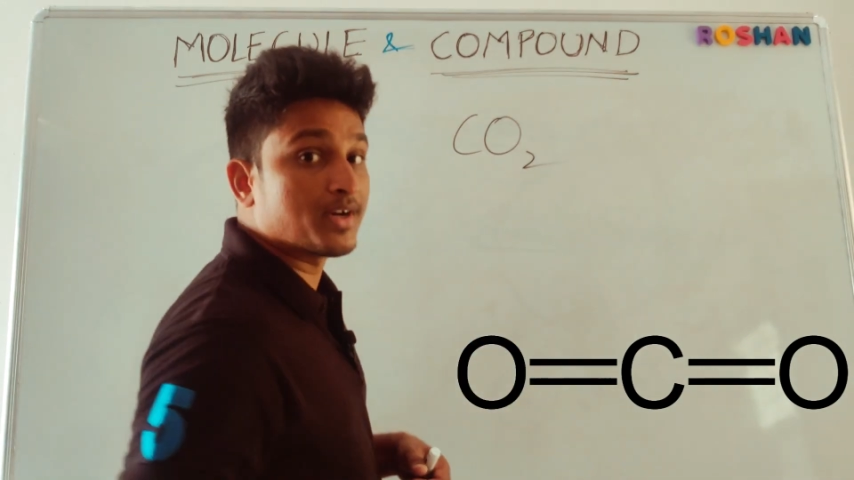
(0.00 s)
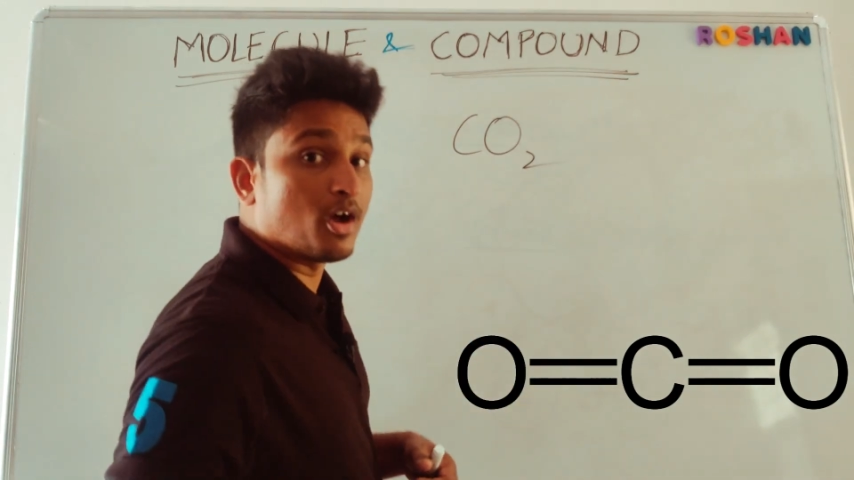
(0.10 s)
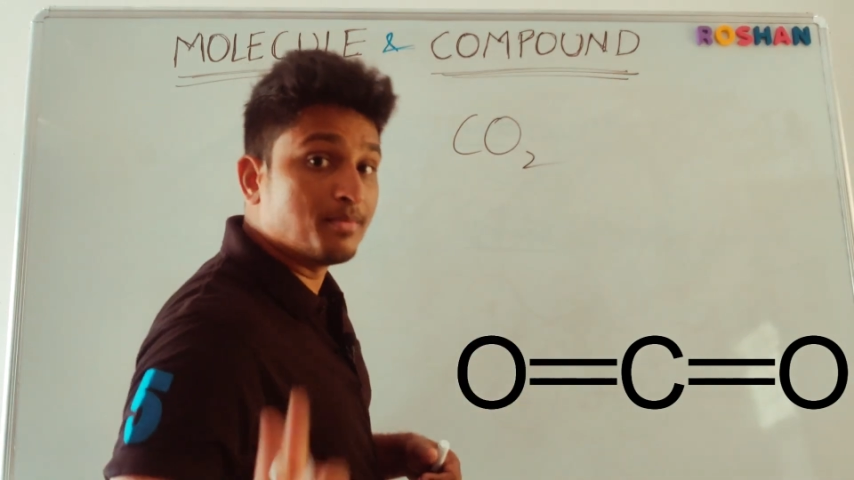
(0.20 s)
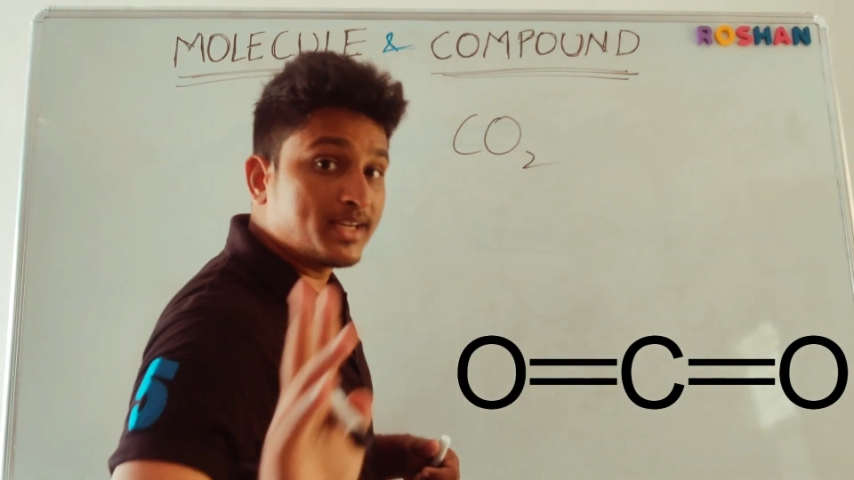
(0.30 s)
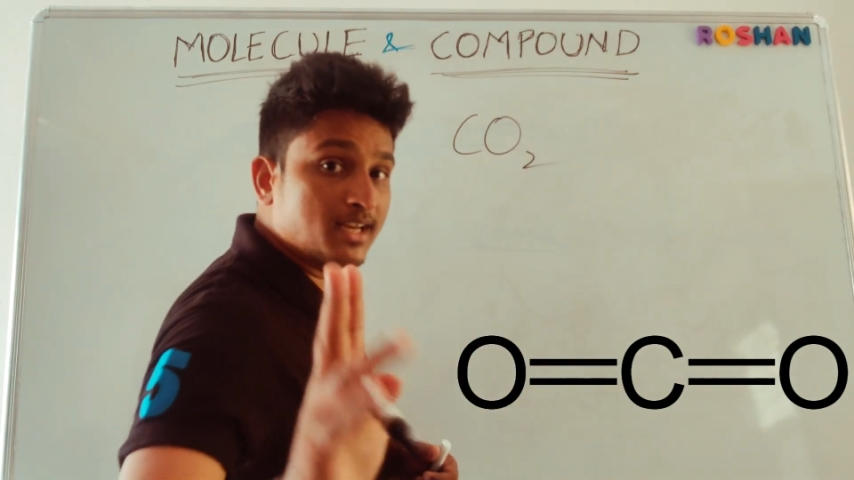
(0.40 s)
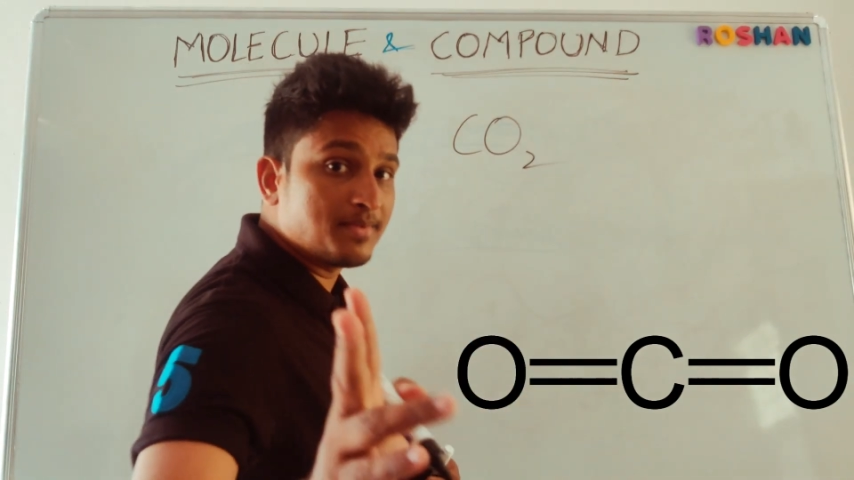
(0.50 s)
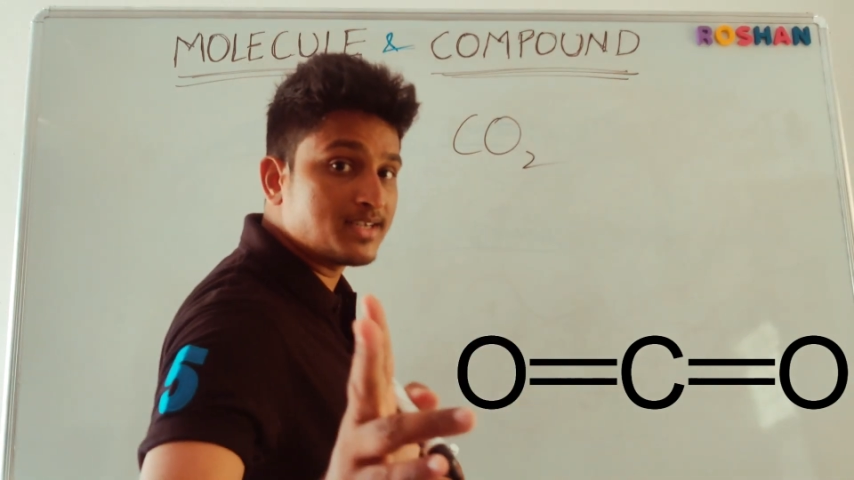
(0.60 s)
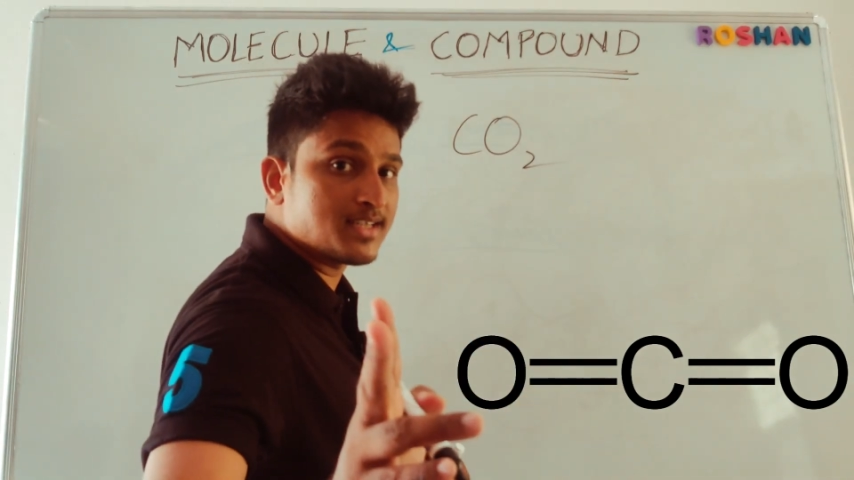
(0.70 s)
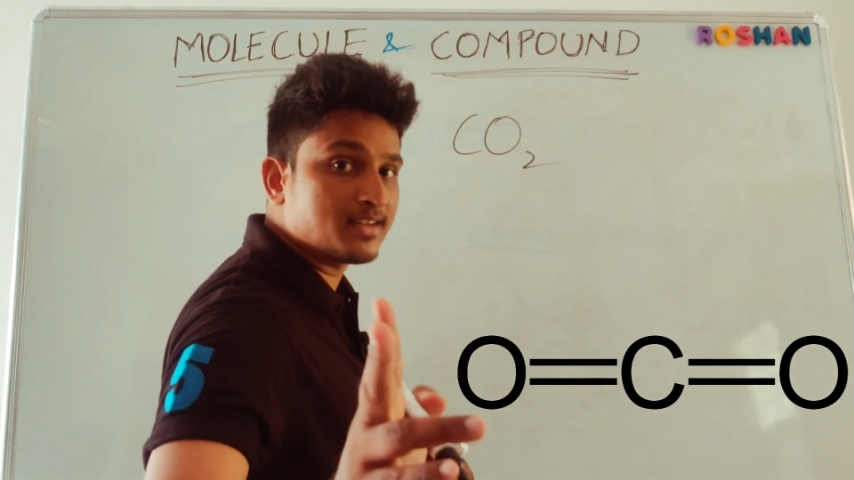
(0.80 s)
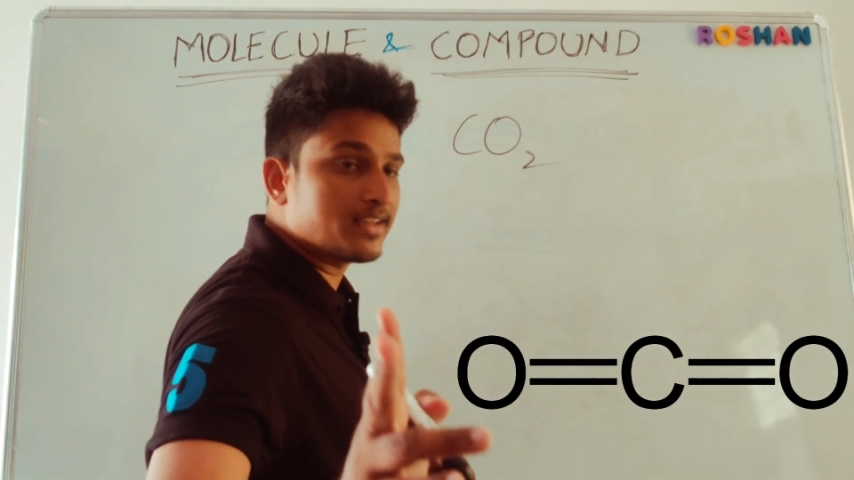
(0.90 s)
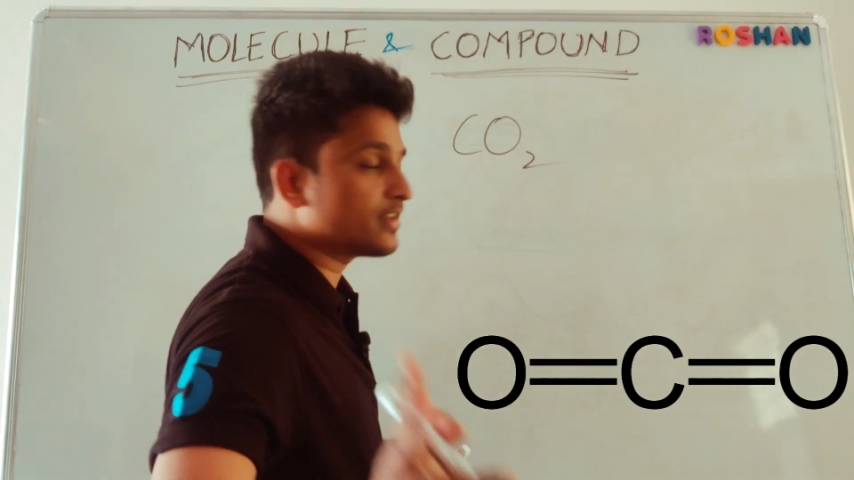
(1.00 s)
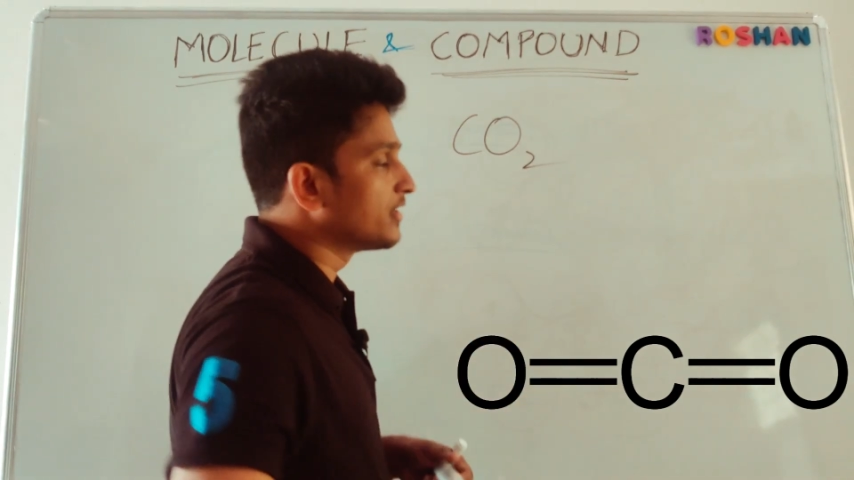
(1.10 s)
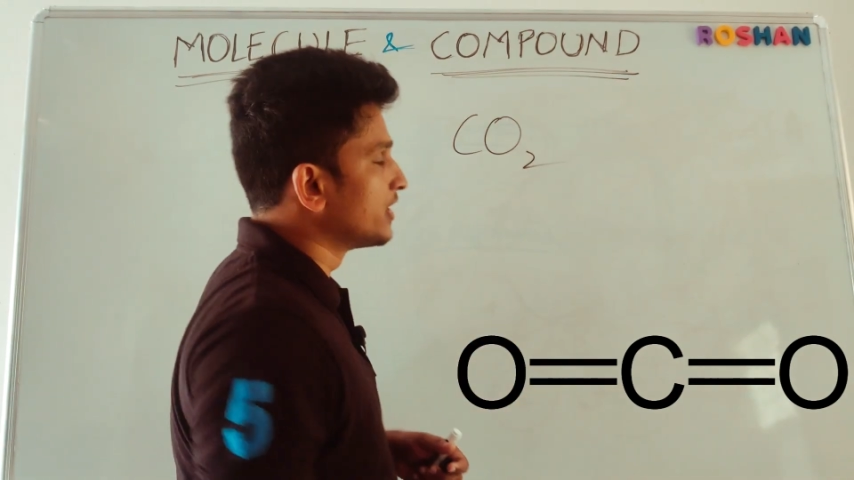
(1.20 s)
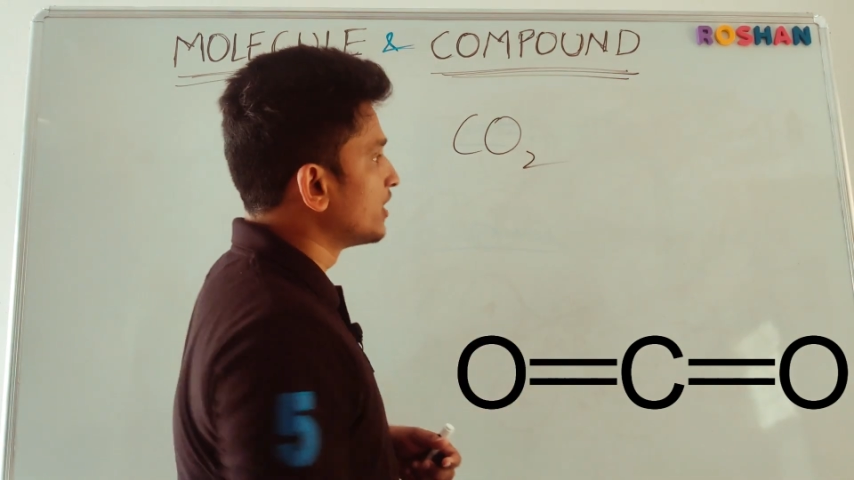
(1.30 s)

But how many elements are there?